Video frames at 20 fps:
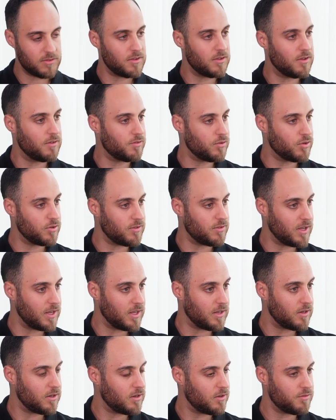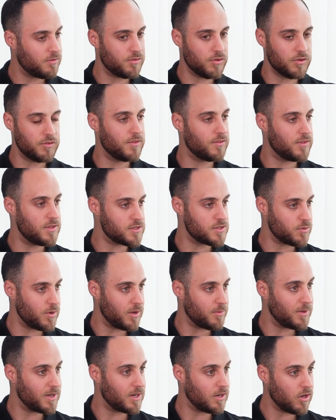into 14 450
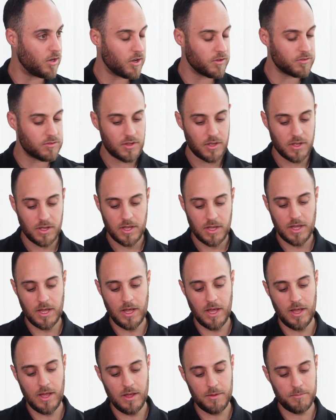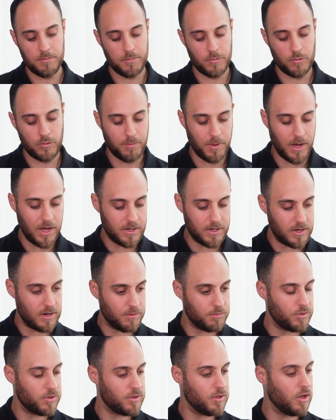square meter lots. We've partnered
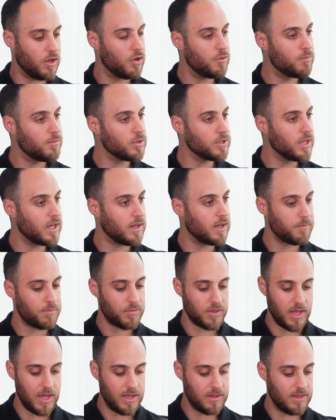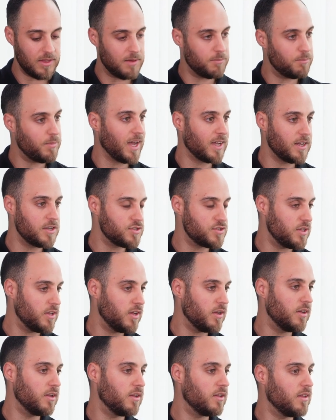up with a home builder and then packaged
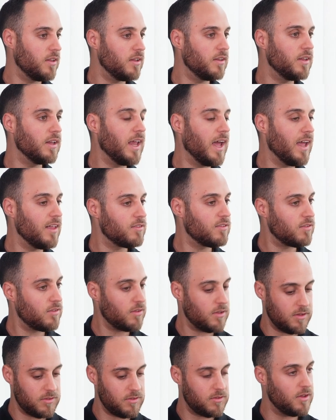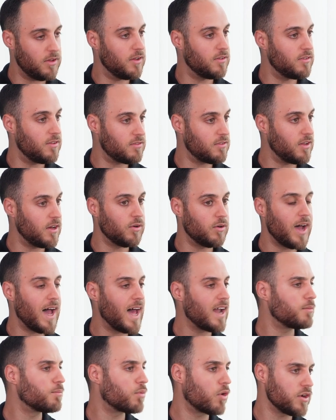the lands to sell
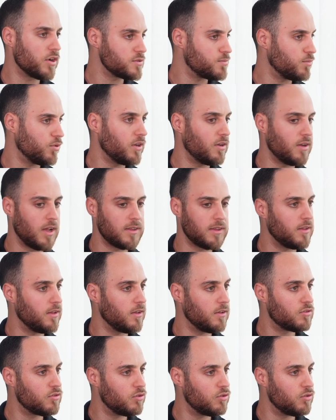at a price point. Nothing